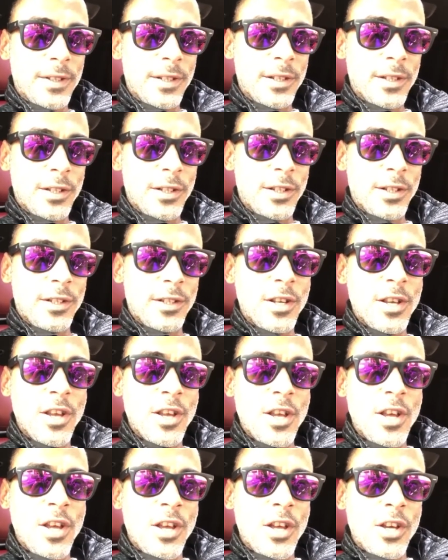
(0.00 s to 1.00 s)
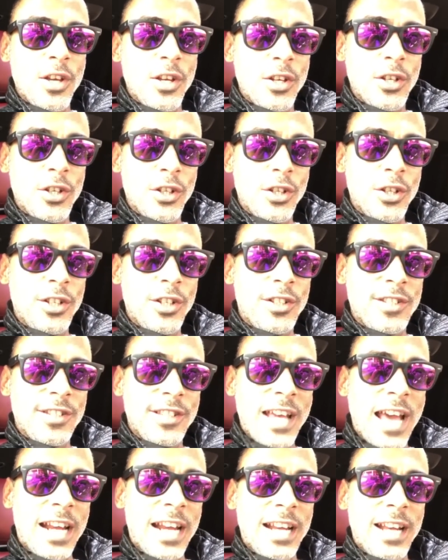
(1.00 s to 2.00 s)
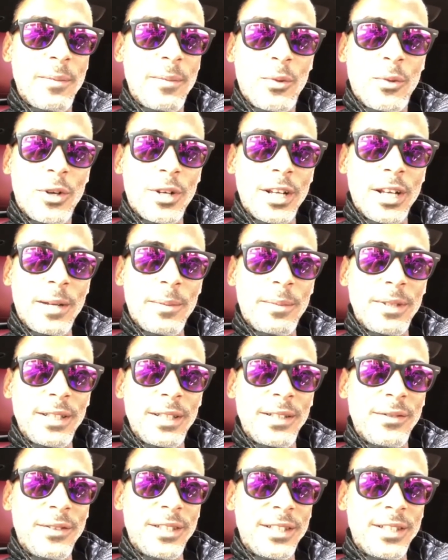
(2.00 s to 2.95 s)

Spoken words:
Good, good Saturday morning, I believe it